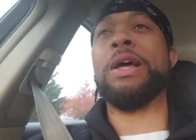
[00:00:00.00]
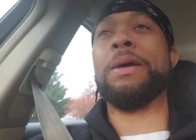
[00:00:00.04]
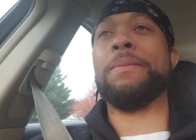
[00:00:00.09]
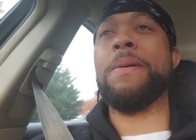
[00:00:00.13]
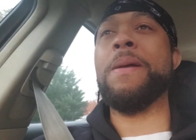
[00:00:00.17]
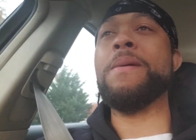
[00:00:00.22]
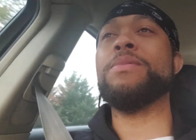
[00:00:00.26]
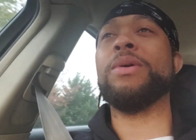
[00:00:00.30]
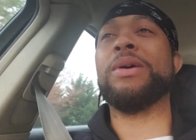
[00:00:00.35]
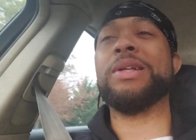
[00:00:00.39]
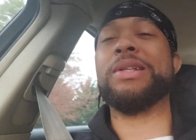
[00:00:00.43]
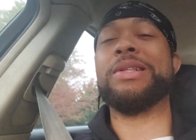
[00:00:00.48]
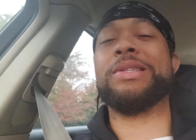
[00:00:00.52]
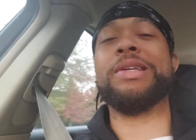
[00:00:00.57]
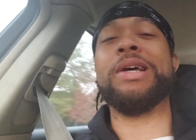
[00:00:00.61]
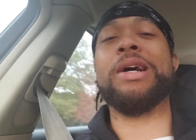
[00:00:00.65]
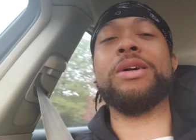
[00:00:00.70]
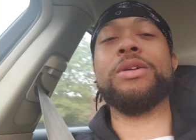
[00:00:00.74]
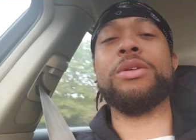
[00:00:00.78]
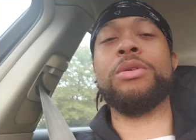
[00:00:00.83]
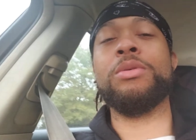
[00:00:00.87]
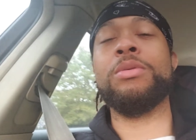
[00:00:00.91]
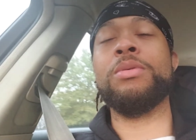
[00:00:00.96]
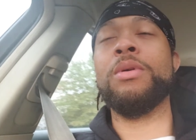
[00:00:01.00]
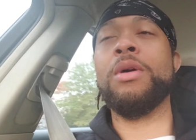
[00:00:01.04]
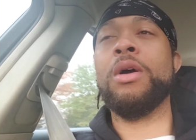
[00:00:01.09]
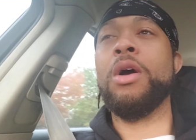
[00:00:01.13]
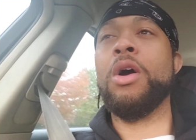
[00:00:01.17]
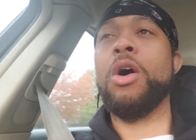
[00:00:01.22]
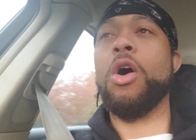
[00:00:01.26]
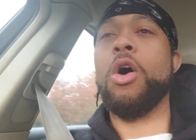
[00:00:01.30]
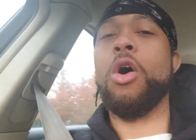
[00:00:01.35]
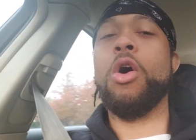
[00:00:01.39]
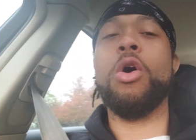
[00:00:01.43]
Like, people can tell you
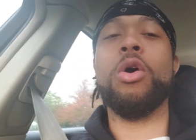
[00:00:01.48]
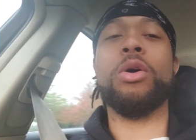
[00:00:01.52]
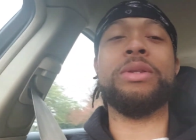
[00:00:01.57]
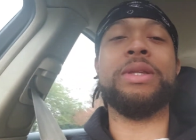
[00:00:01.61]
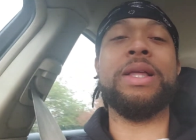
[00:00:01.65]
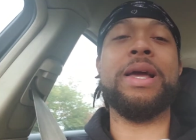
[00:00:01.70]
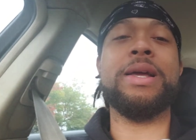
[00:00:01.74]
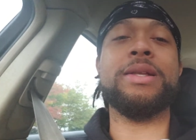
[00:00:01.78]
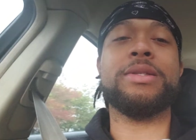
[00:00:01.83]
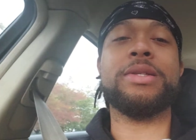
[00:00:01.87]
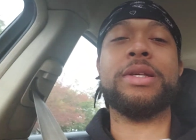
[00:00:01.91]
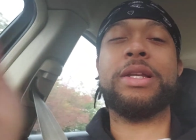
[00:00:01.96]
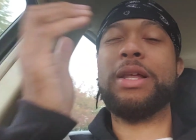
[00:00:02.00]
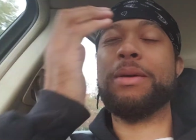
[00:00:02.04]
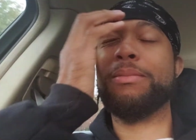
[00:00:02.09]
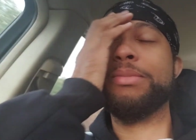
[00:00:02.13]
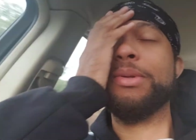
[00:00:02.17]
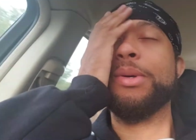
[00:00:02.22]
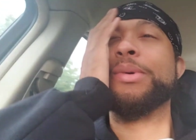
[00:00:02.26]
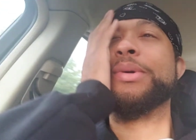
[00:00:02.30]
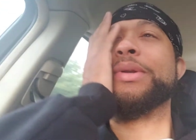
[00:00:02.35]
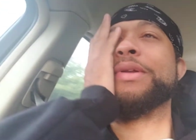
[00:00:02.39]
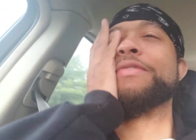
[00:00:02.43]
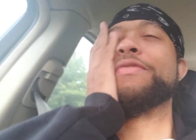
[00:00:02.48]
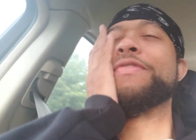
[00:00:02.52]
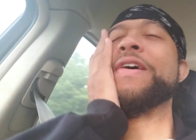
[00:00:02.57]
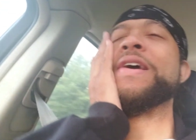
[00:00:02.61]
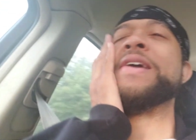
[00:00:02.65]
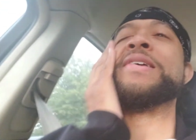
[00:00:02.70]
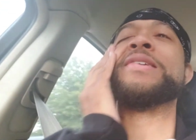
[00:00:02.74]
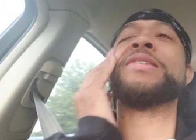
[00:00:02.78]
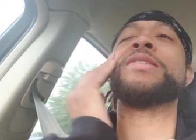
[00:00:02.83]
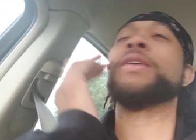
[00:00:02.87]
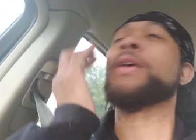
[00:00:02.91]
all day till they blue in the
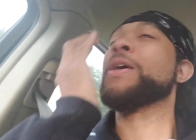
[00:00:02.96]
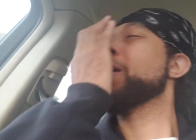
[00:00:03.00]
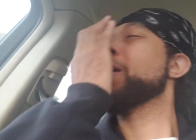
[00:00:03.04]
face.